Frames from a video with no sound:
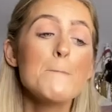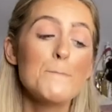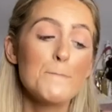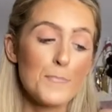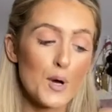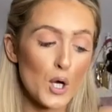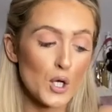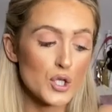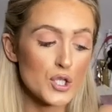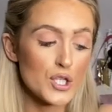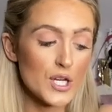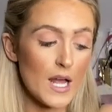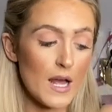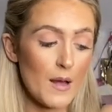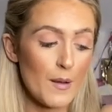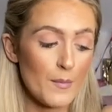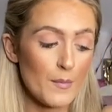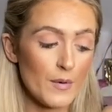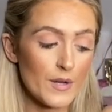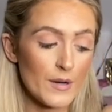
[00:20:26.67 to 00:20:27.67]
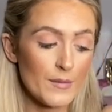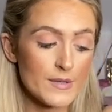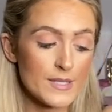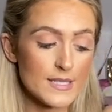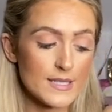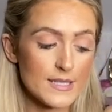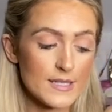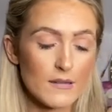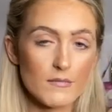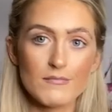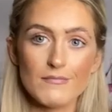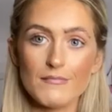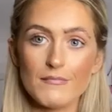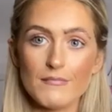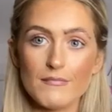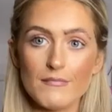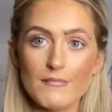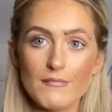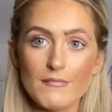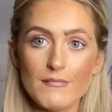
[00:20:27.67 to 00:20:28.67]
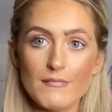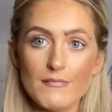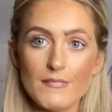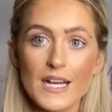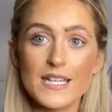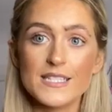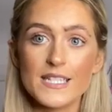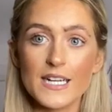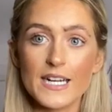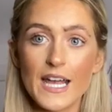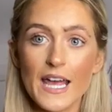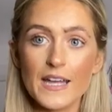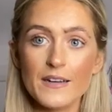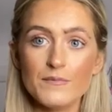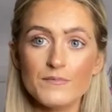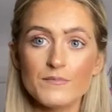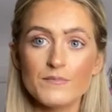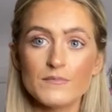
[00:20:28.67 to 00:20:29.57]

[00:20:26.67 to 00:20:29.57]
but I said it again.